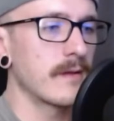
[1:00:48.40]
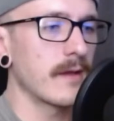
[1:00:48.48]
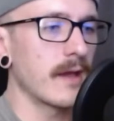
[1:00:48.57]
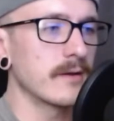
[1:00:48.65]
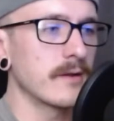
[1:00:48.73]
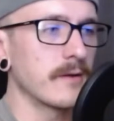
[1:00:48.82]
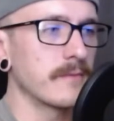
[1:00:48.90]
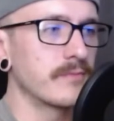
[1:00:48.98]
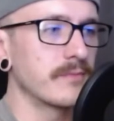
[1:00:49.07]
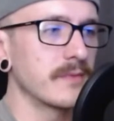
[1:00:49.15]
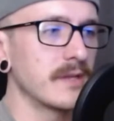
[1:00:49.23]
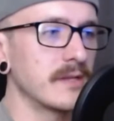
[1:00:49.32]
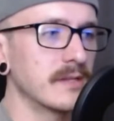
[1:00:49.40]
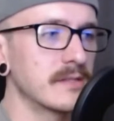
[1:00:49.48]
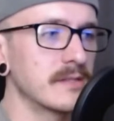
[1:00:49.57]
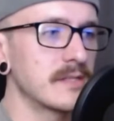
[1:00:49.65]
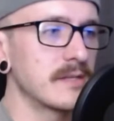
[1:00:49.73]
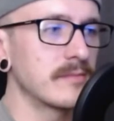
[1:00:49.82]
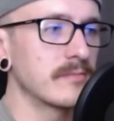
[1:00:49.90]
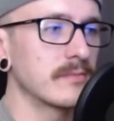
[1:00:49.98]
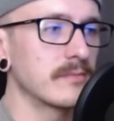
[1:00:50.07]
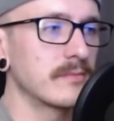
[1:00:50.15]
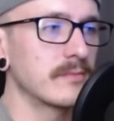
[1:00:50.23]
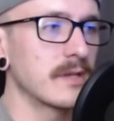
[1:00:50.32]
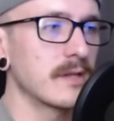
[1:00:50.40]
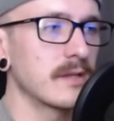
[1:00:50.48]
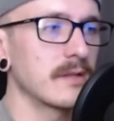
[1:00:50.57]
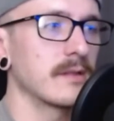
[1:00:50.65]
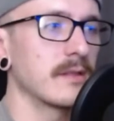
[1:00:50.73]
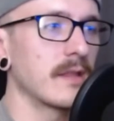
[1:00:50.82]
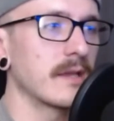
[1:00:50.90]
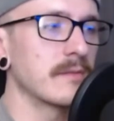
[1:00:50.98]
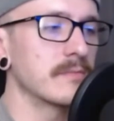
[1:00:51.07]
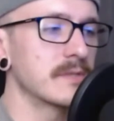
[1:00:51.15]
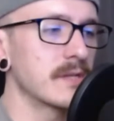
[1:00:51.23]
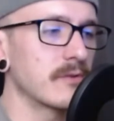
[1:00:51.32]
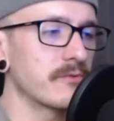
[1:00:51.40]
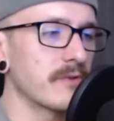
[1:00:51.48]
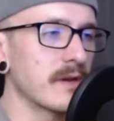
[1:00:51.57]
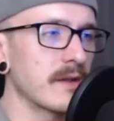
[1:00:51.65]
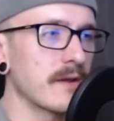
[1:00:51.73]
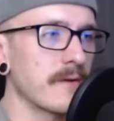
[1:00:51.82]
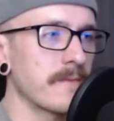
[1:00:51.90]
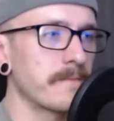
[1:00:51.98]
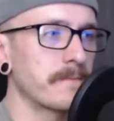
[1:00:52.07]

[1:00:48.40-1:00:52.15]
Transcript: don't know. He doesn't seem like himself right now.